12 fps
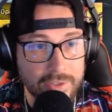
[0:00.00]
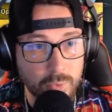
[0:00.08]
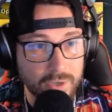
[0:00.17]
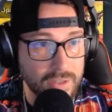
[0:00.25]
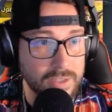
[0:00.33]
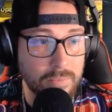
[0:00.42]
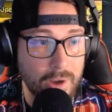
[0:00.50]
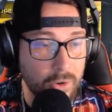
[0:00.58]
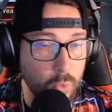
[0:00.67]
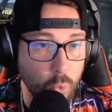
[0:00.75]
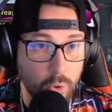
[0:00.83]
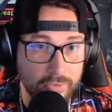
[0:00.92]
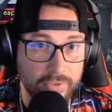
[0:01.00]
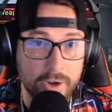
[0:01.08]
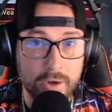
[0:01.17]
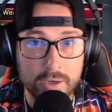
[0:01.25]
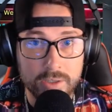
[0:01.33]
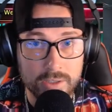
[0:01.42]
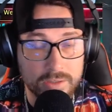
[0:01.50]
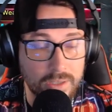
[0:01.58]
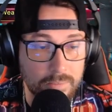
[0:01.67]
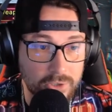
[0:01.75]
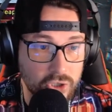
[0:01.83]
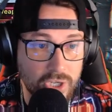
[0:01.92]
one of these Modern Warfare
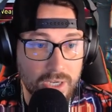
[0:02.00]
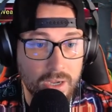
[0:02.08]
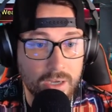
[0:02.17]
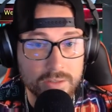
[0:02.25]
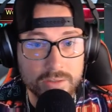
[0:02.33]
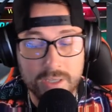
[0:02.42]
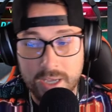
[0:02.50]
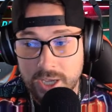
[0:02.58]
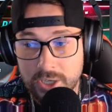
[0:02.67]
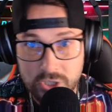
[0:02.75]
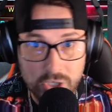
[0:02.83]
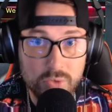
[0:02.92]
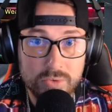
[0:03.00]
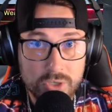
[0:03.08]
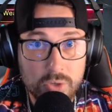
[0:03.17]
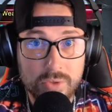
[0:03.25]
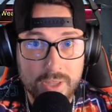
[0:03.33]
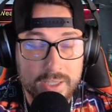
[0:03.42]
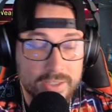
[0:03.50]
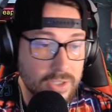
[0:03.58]
submachine guns to do this.